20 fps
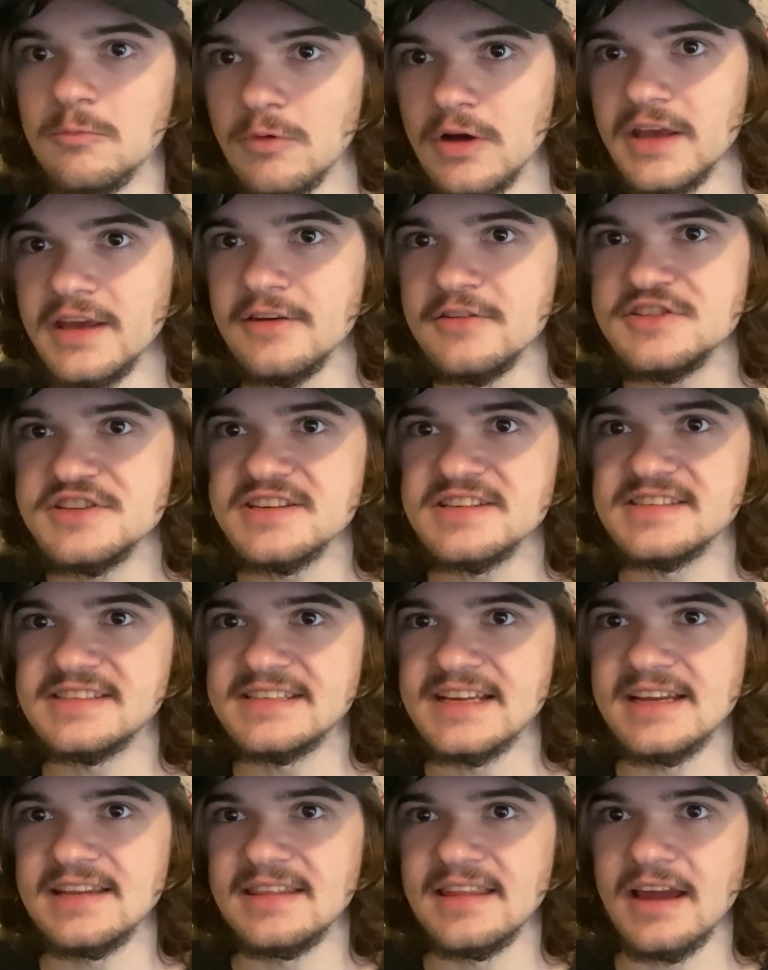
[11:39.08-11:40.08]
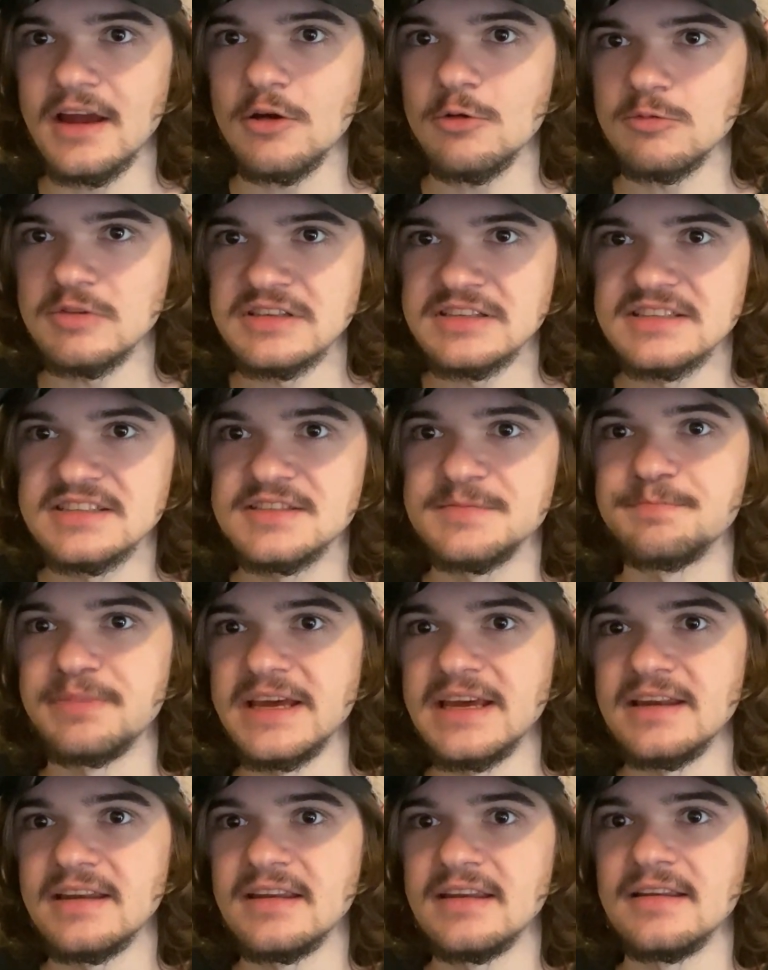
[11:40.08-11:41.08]
What you just did there was
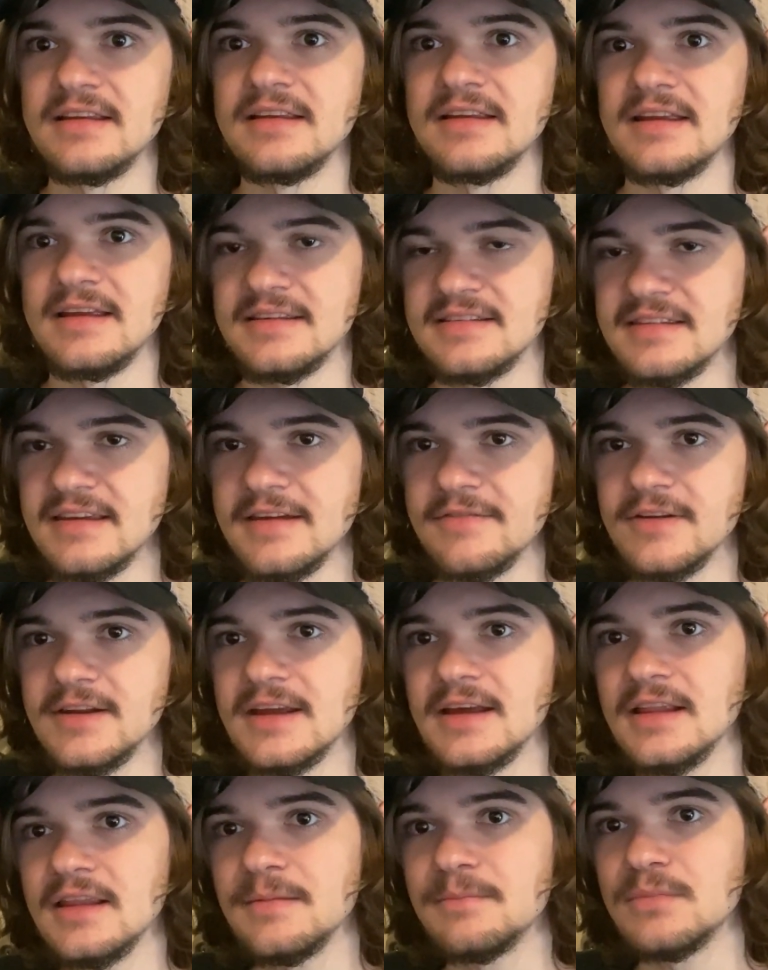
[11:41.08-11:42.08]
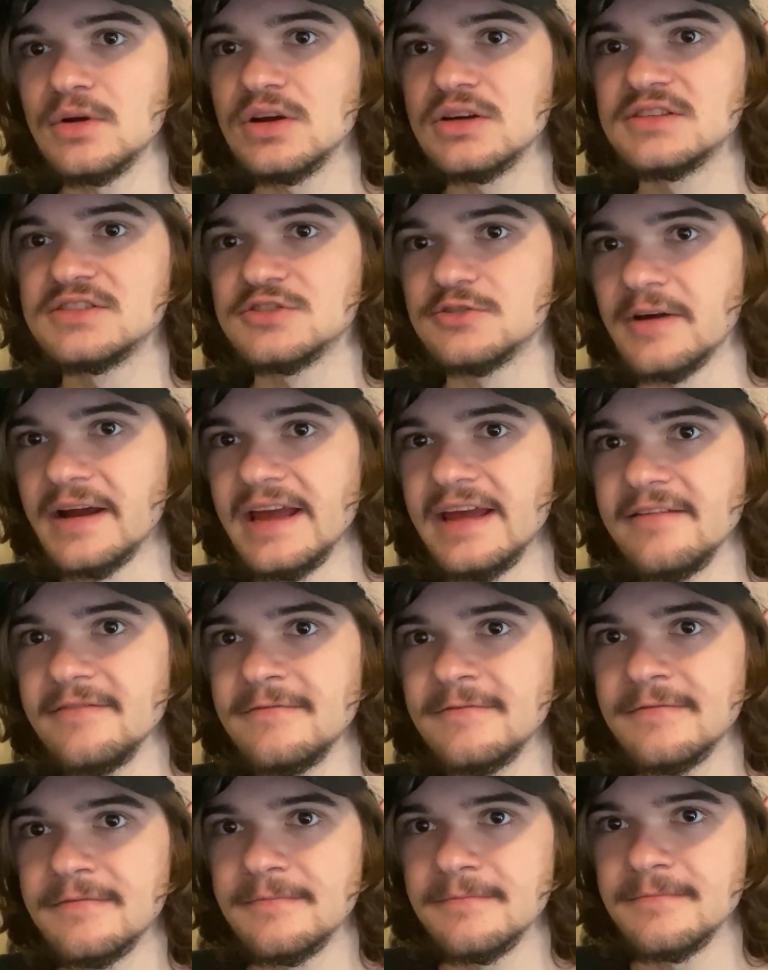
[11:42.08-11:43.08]
spit in Steven Hillenburg's
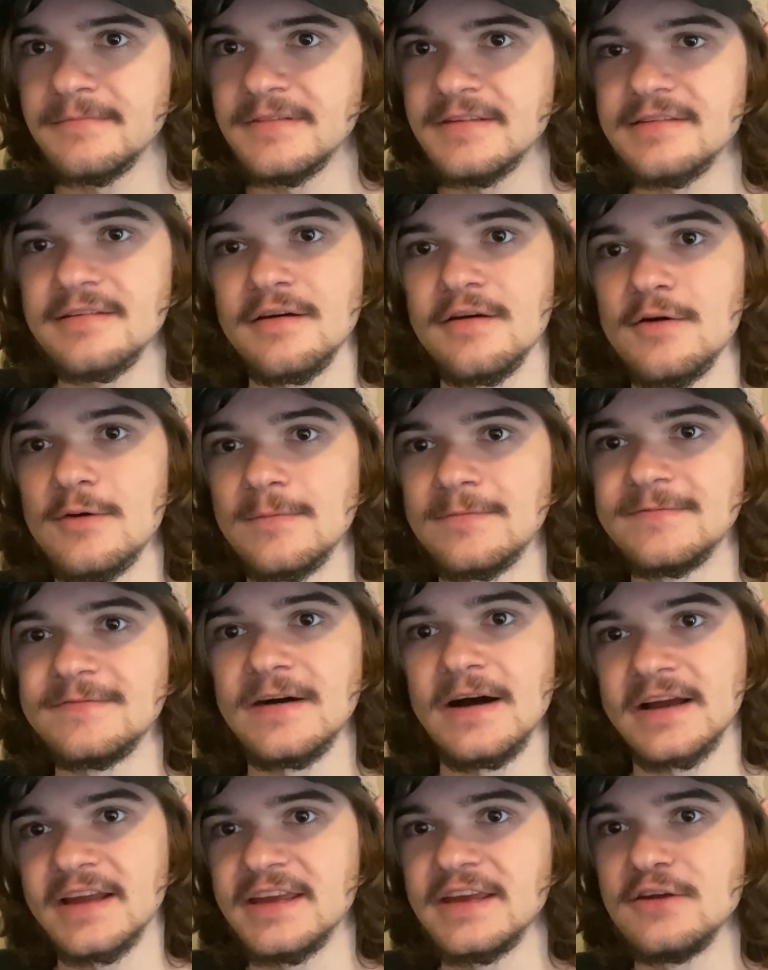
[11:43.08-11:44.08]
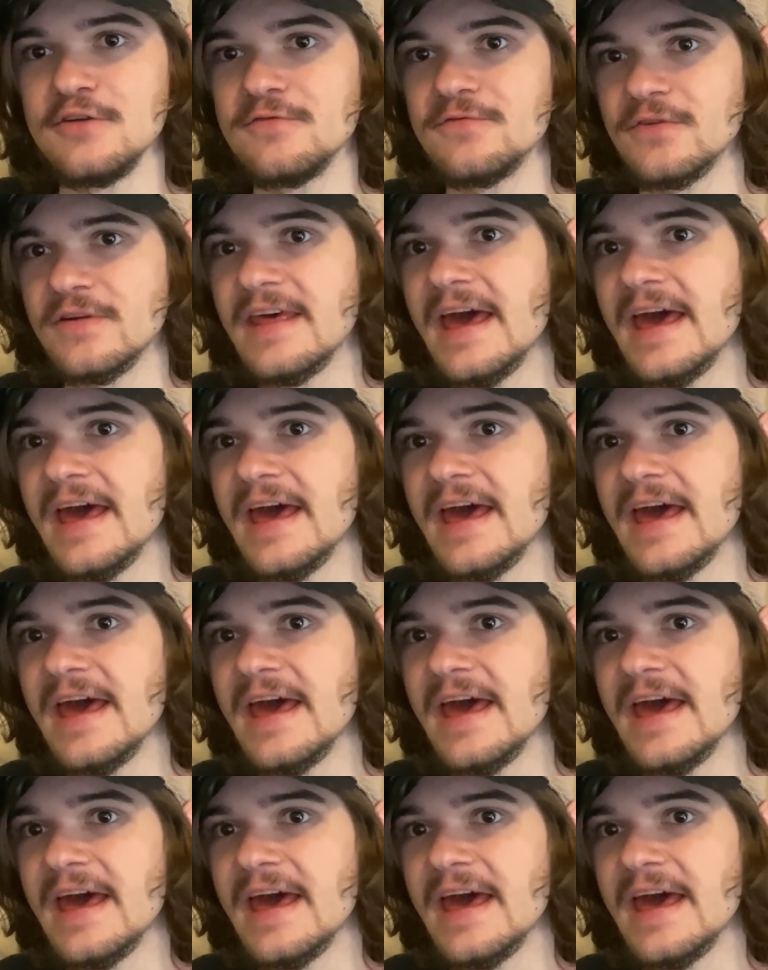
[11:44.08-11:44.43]
grave. So fuck you for